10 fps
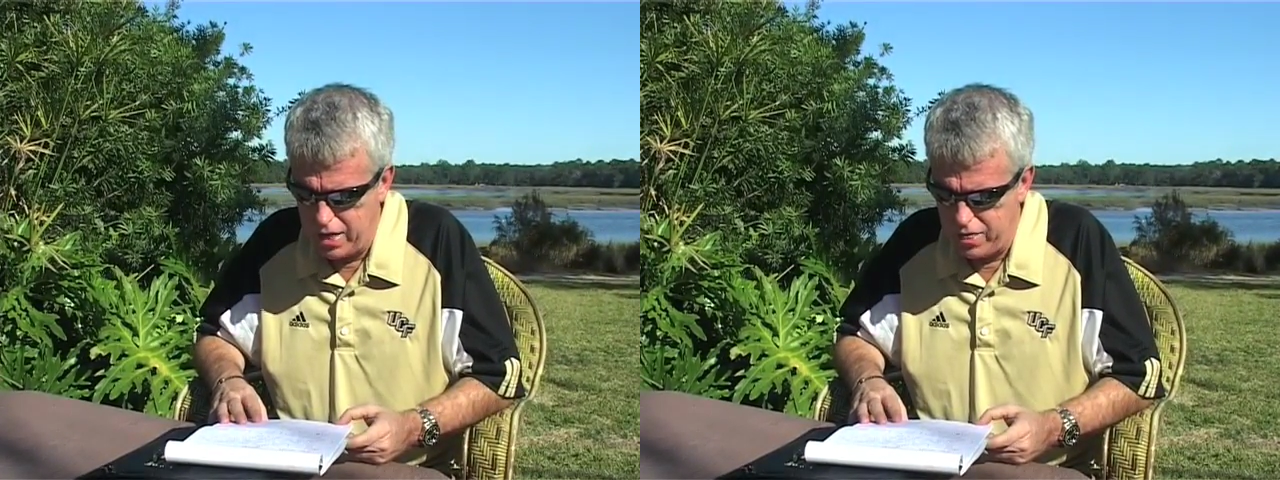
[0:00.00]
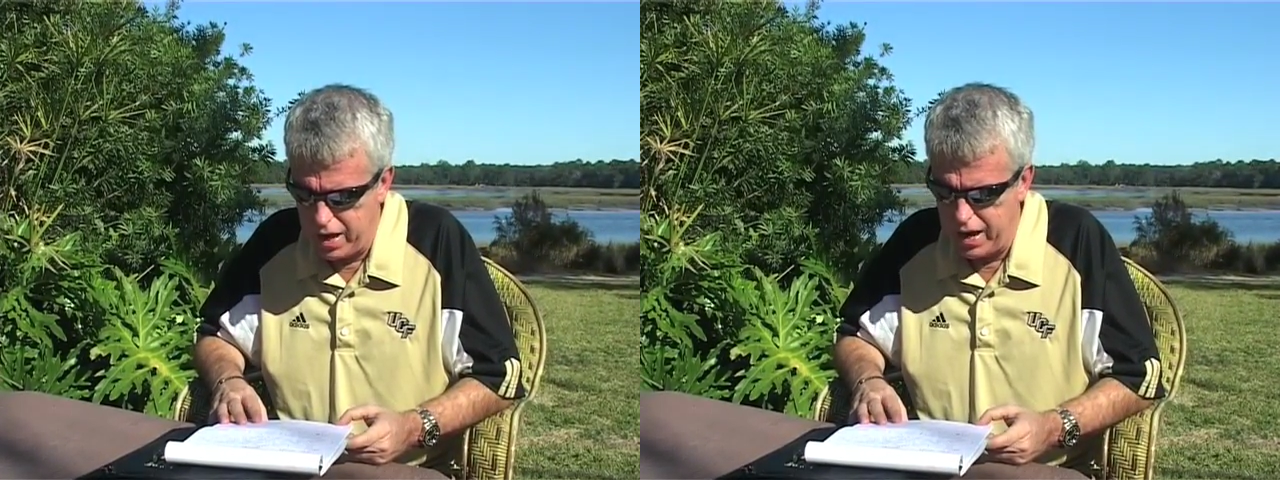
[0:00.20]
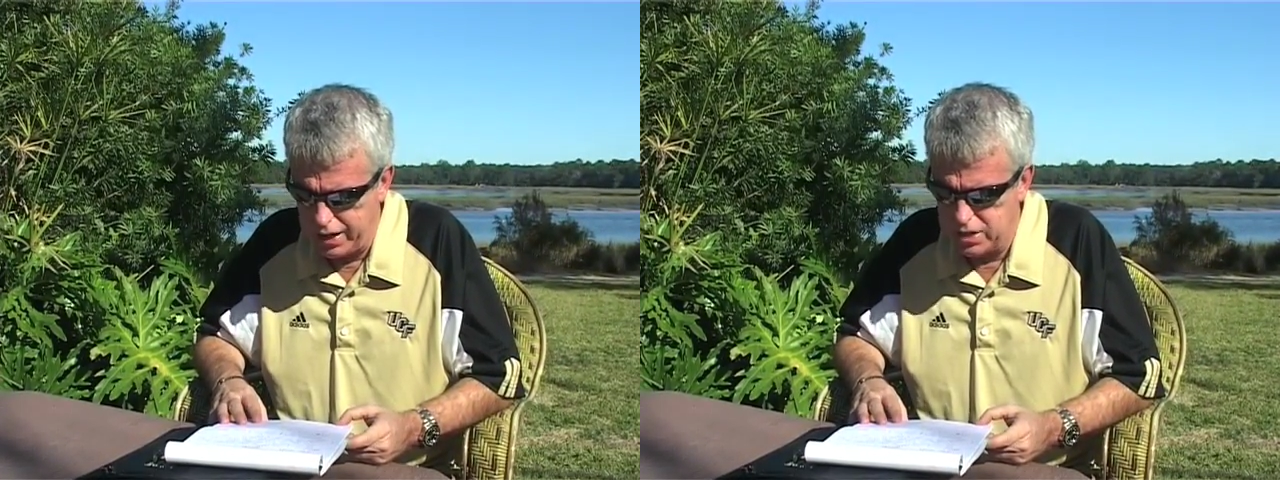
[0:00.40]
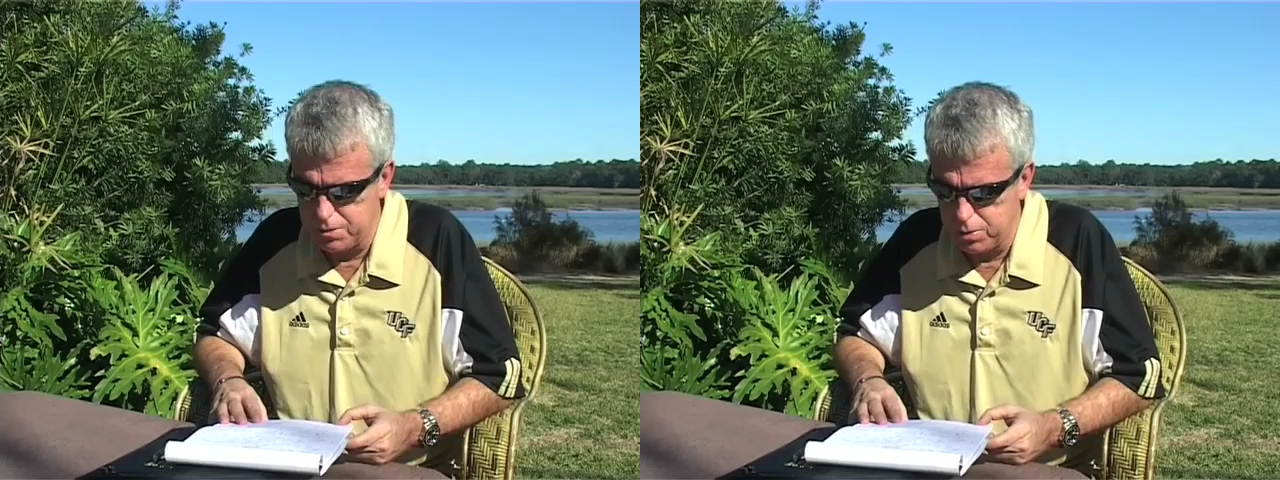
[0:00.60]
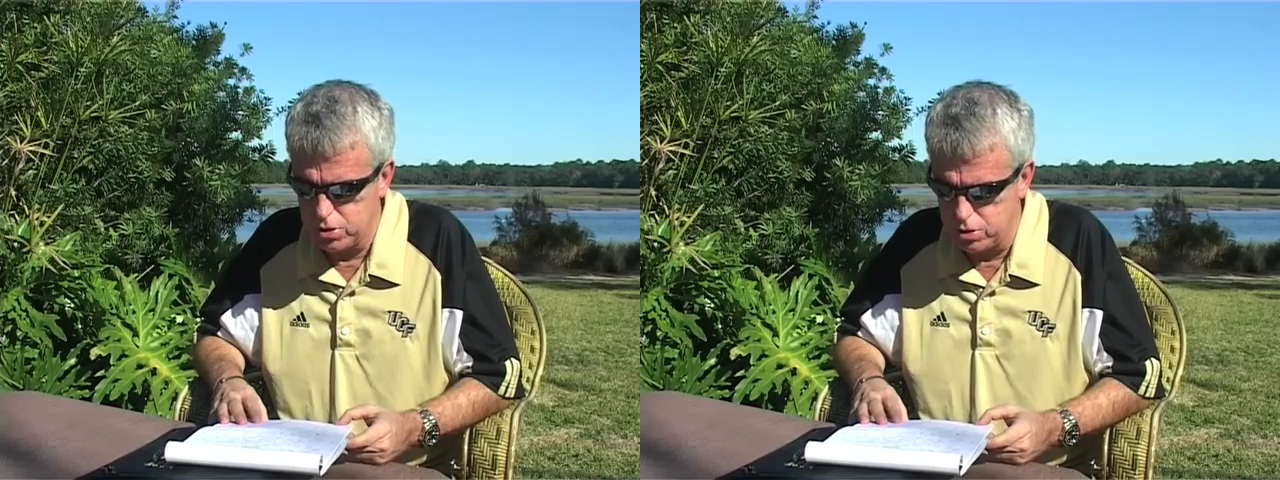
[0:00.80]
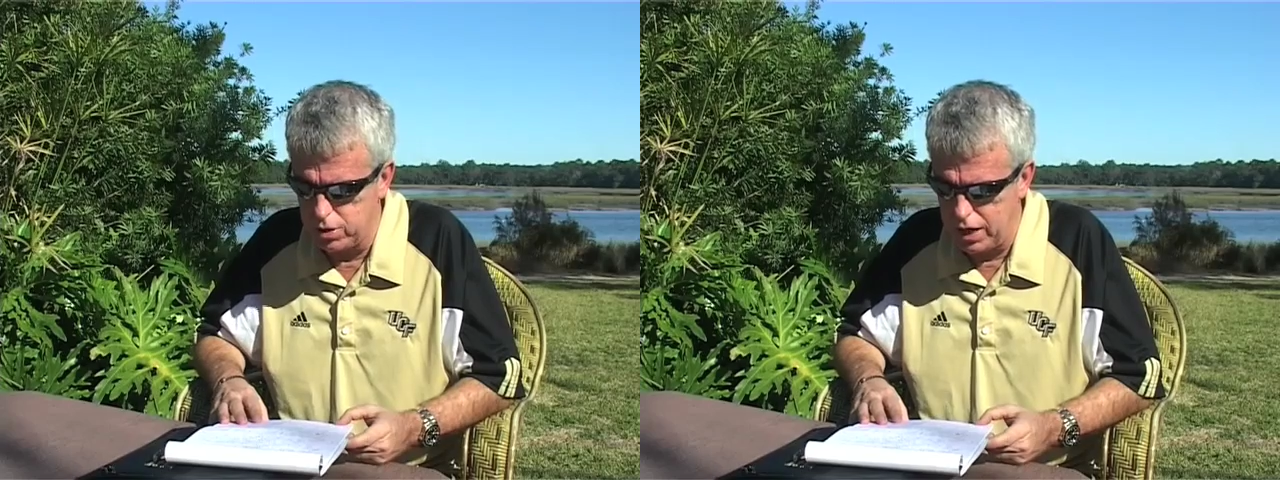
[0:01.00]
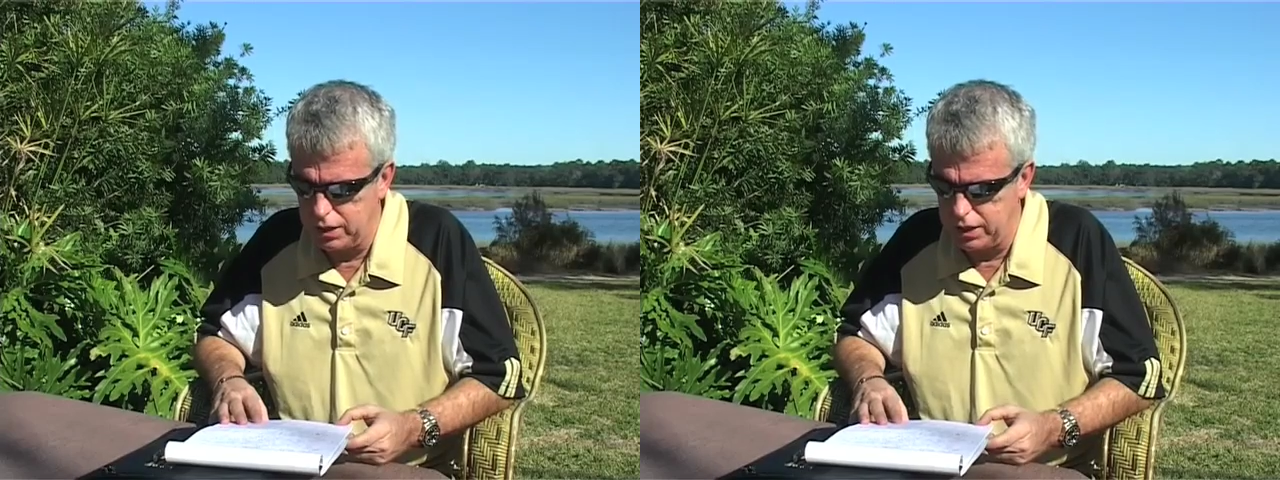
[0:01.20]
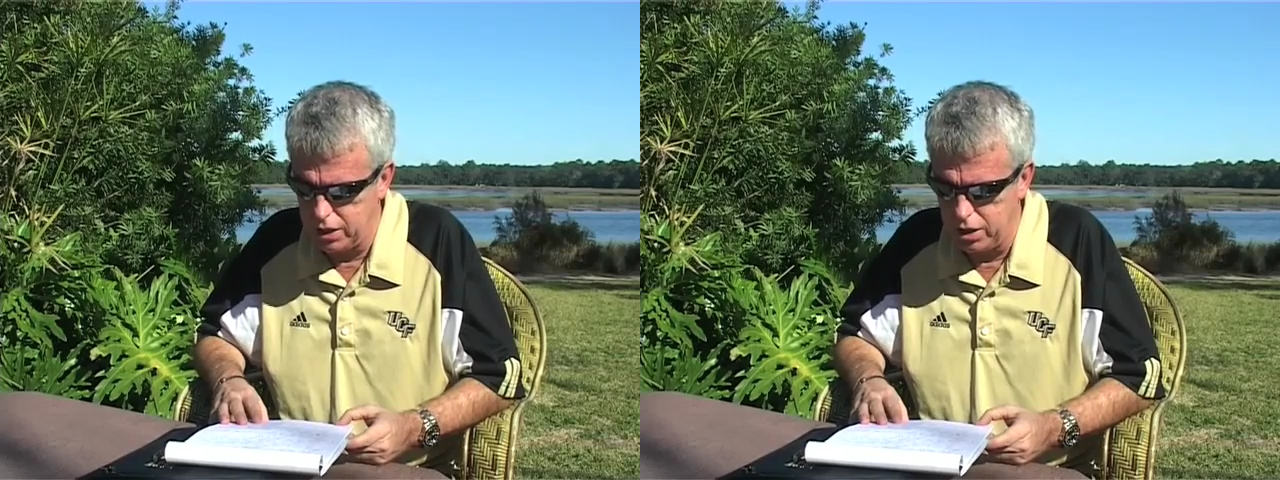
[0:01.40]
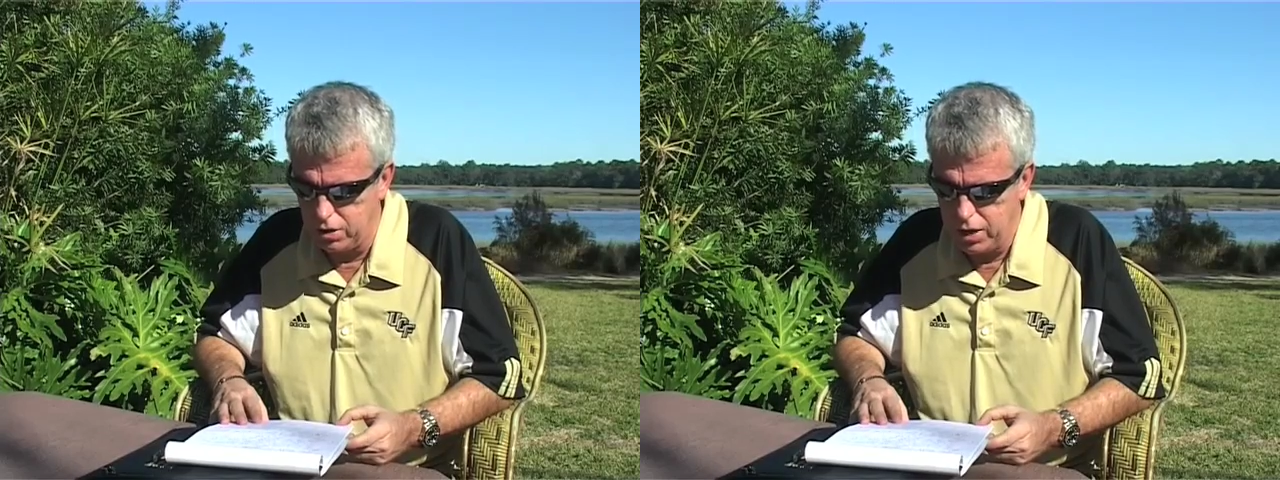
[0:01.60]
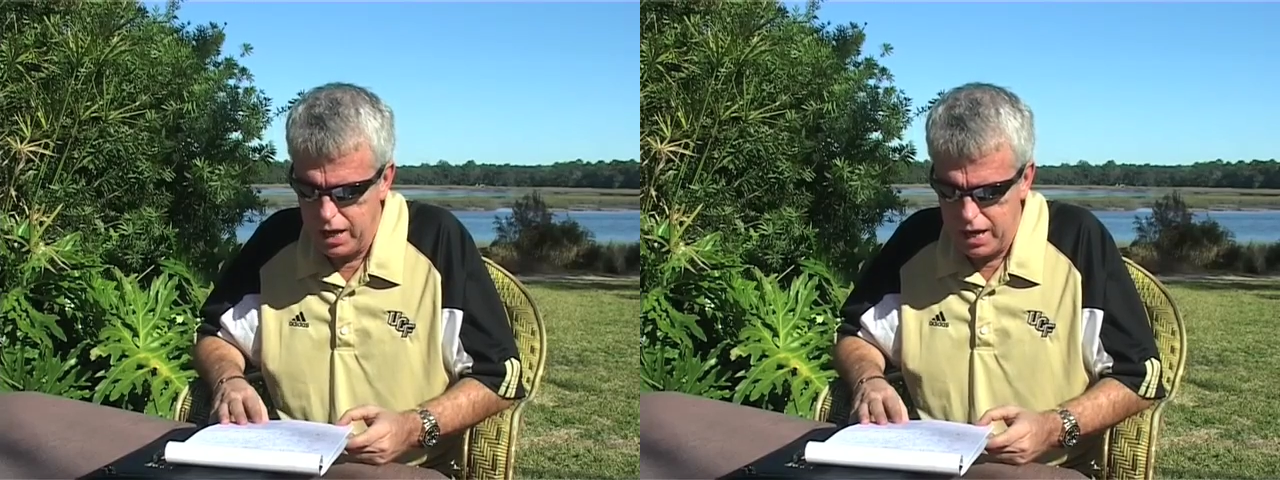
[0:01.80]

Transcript: they, I guess the person who got let go,